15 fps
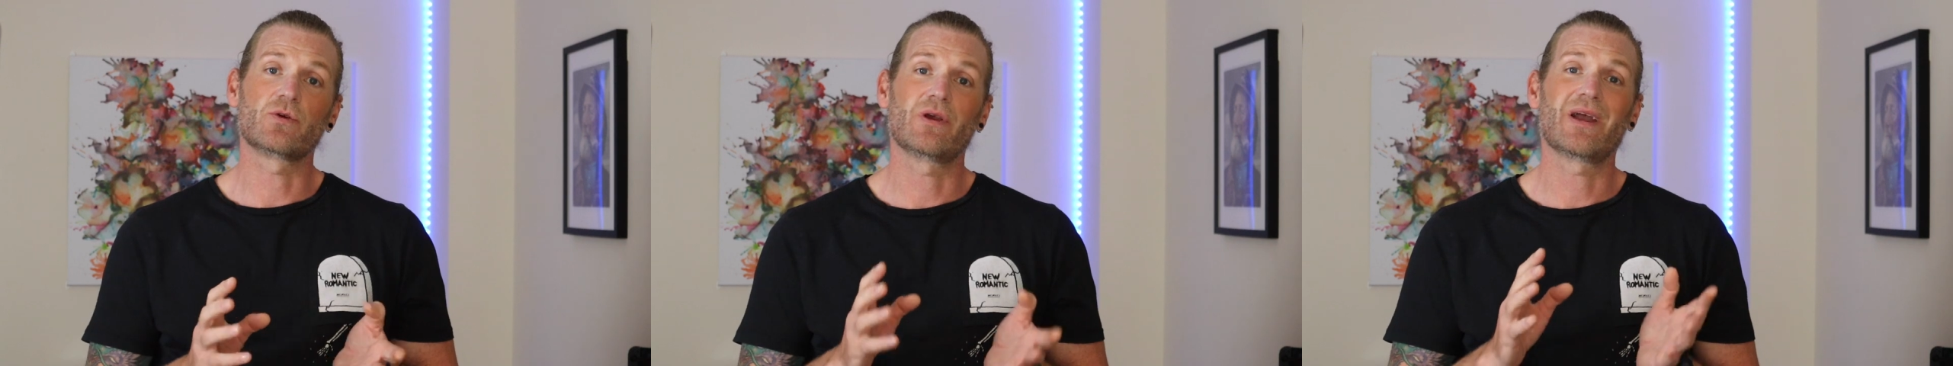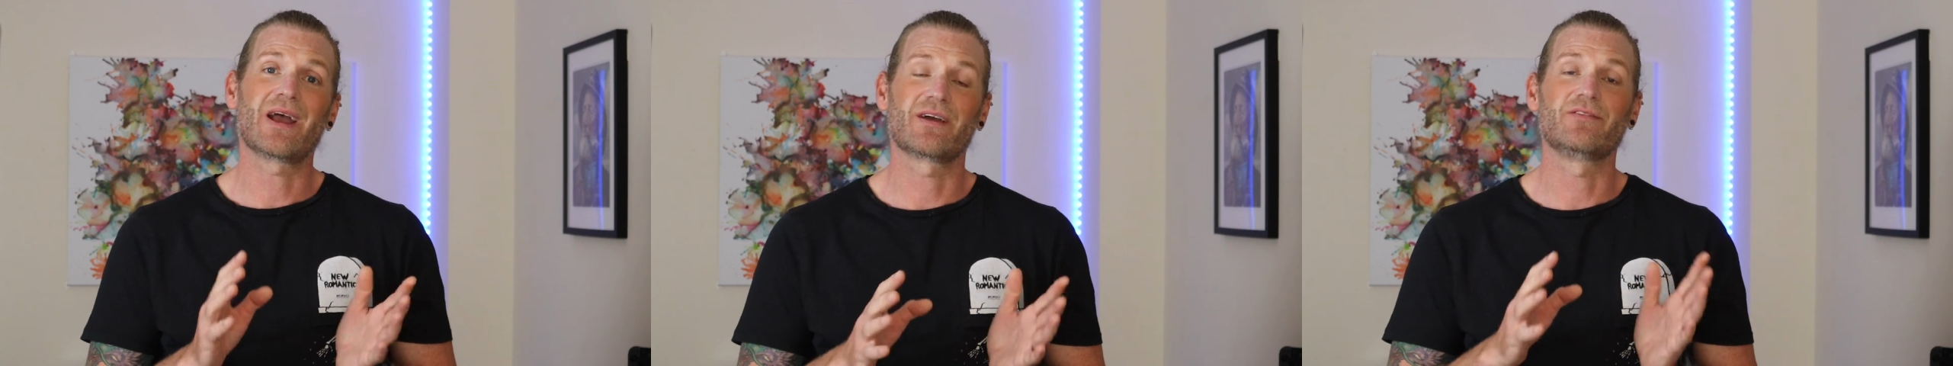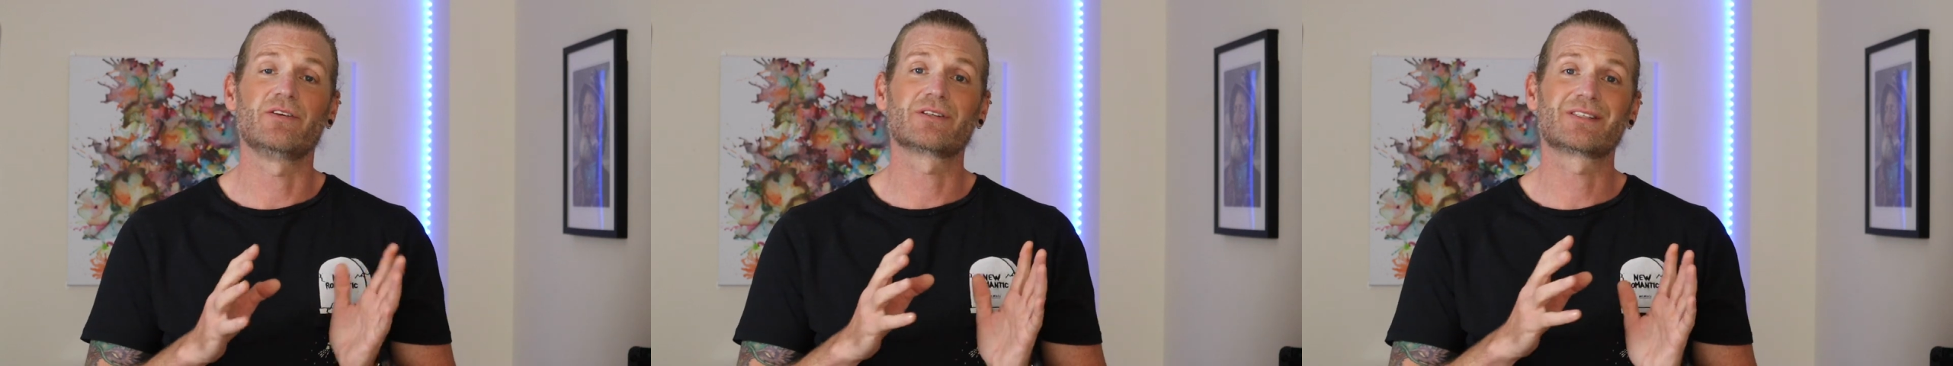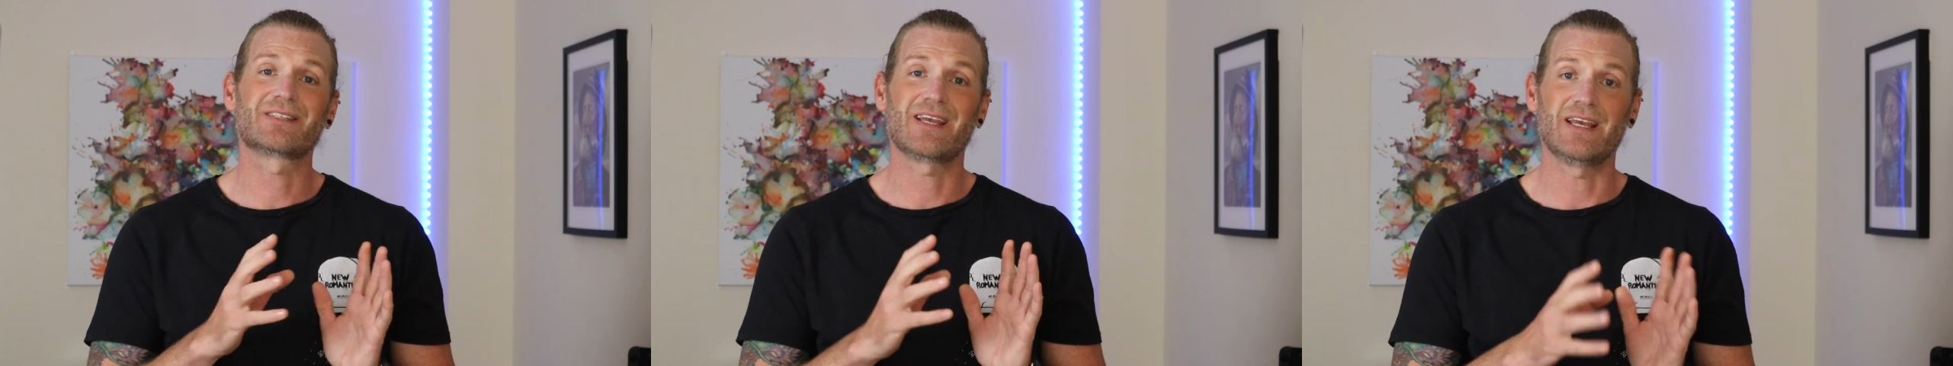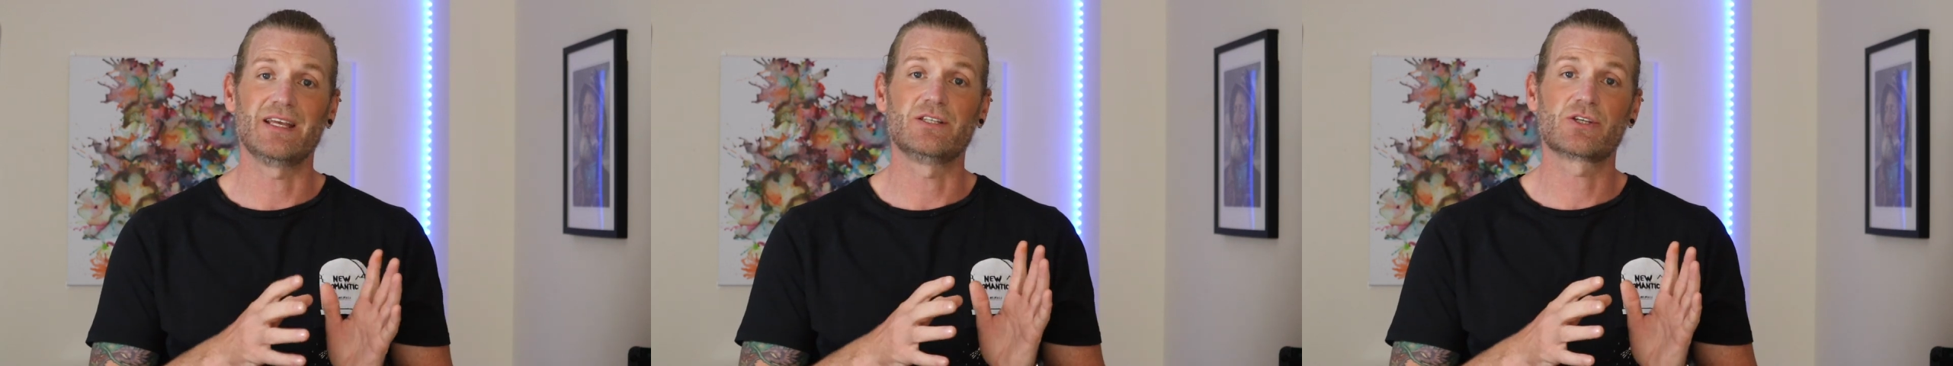you have your
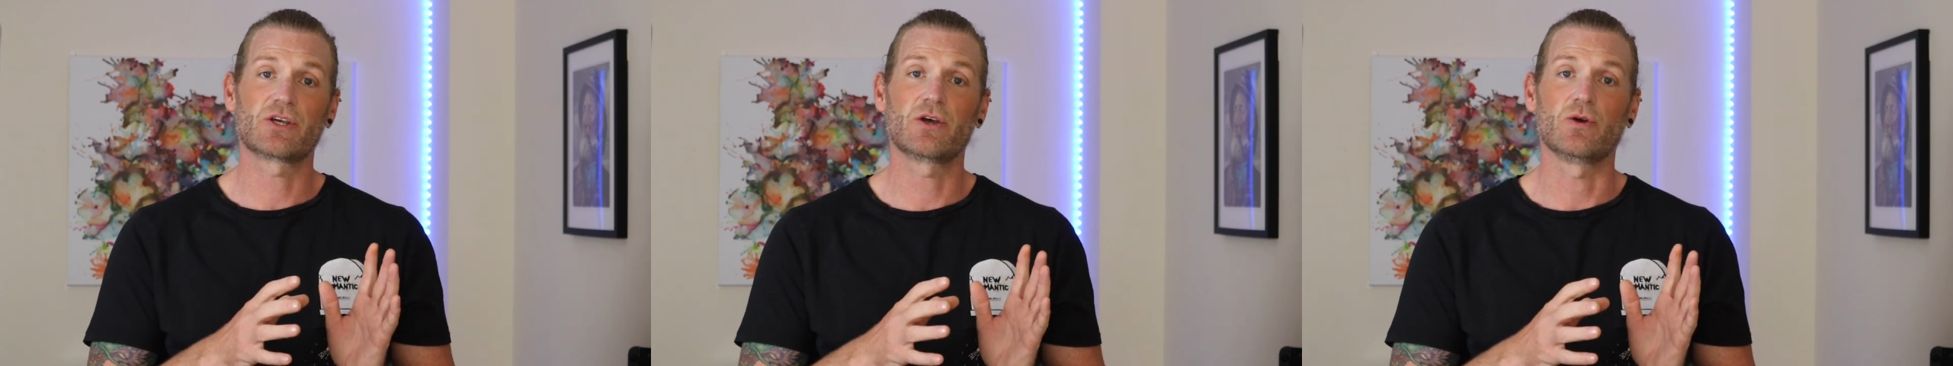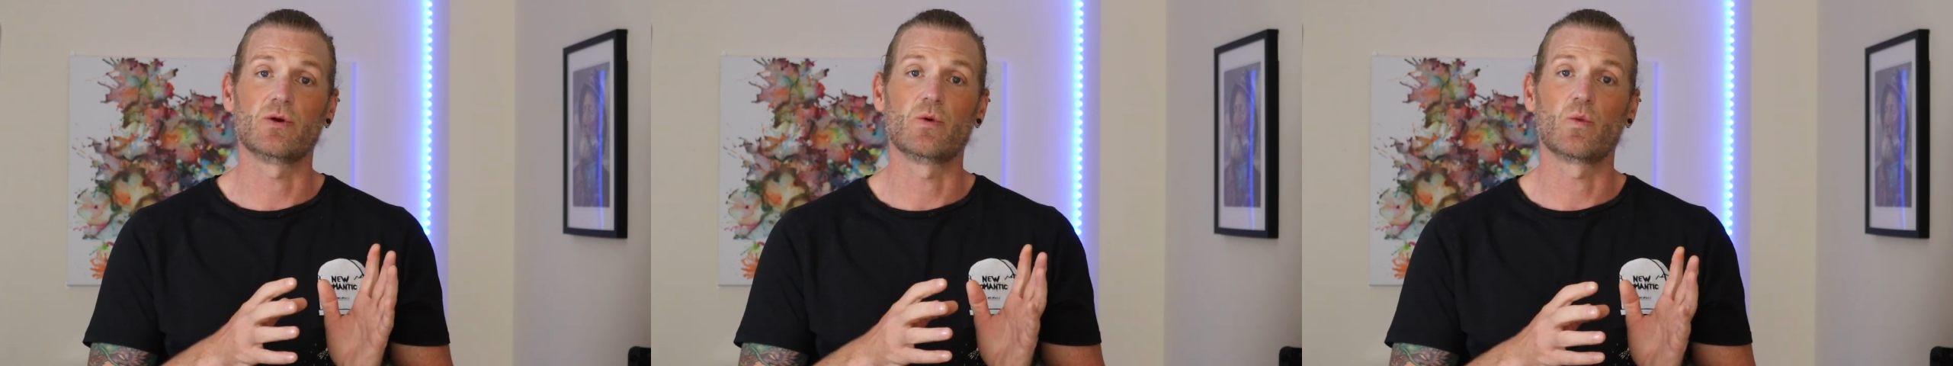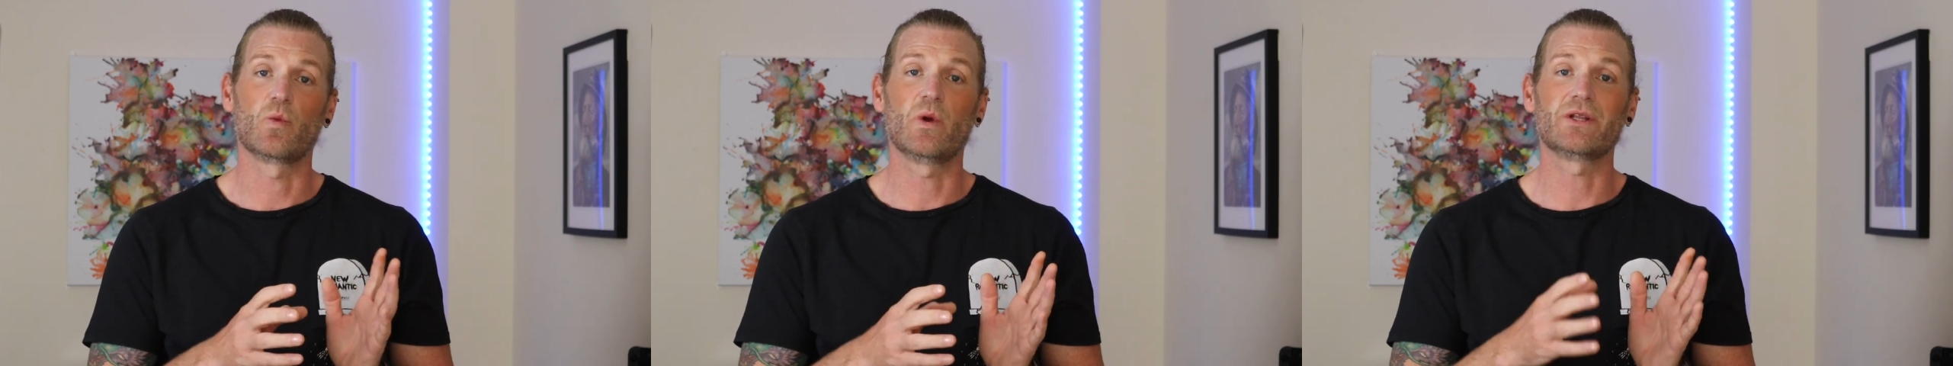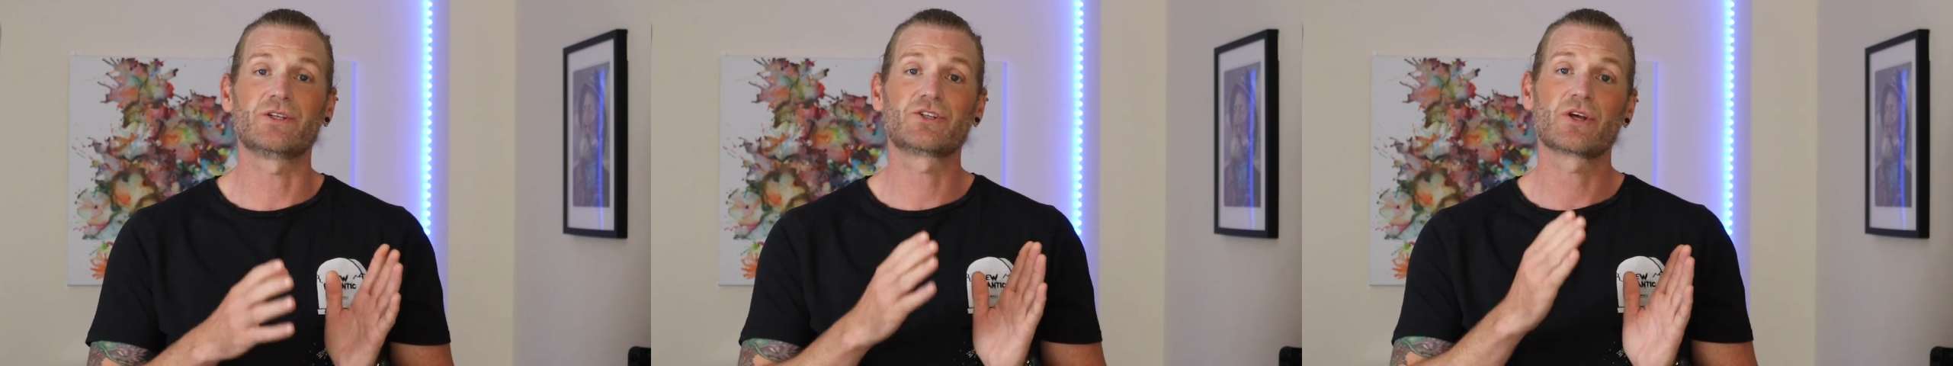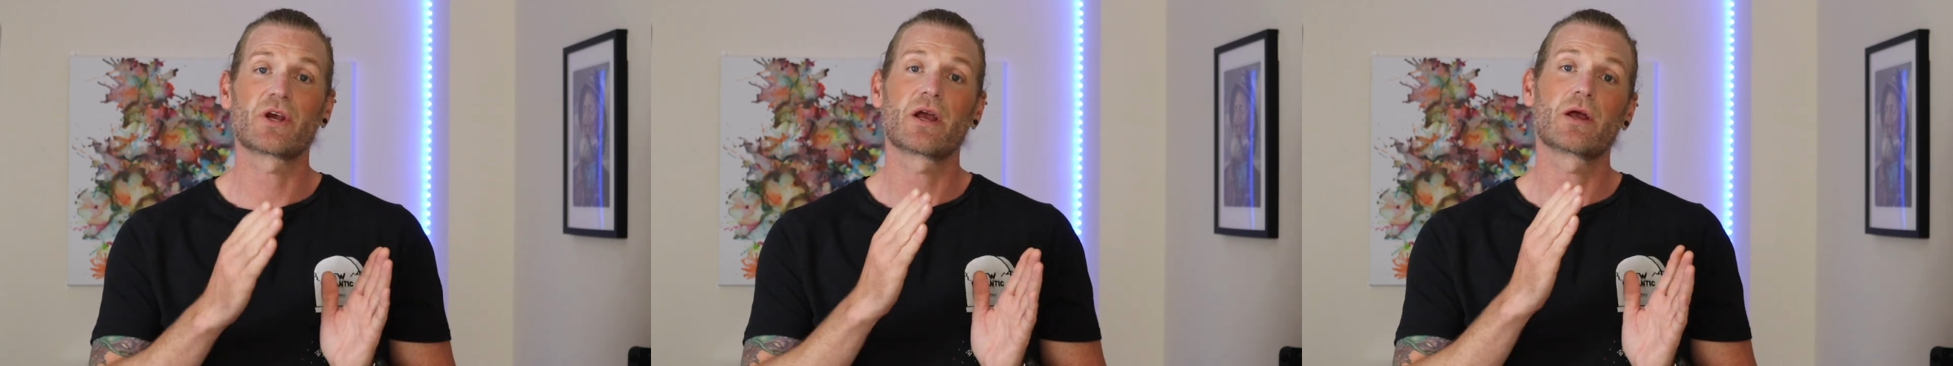T2
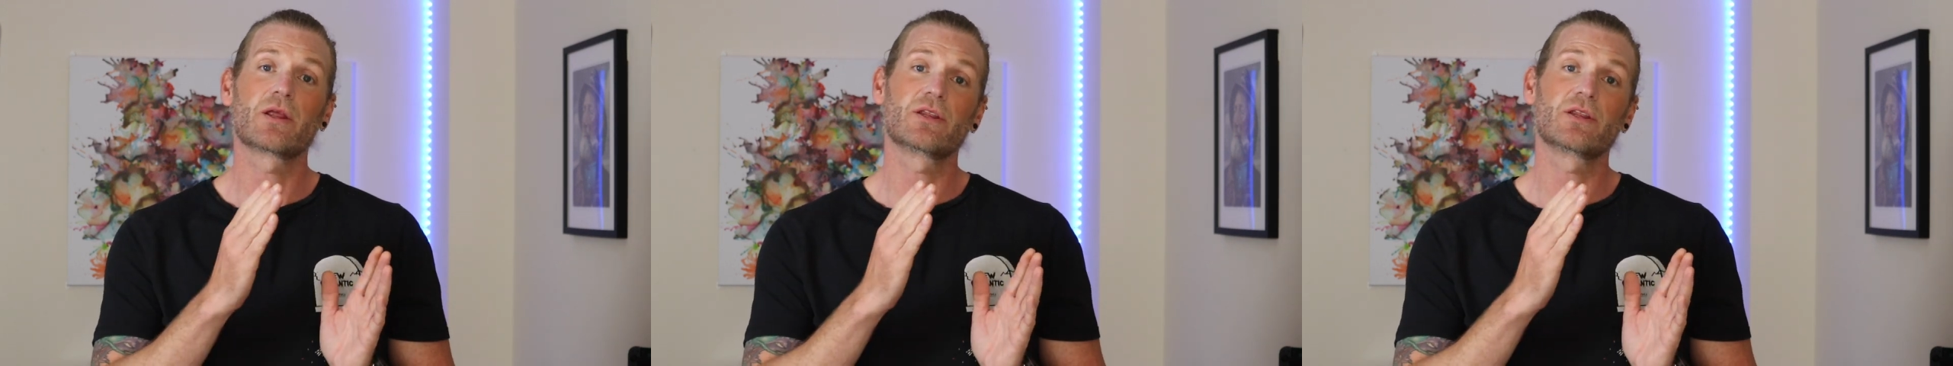which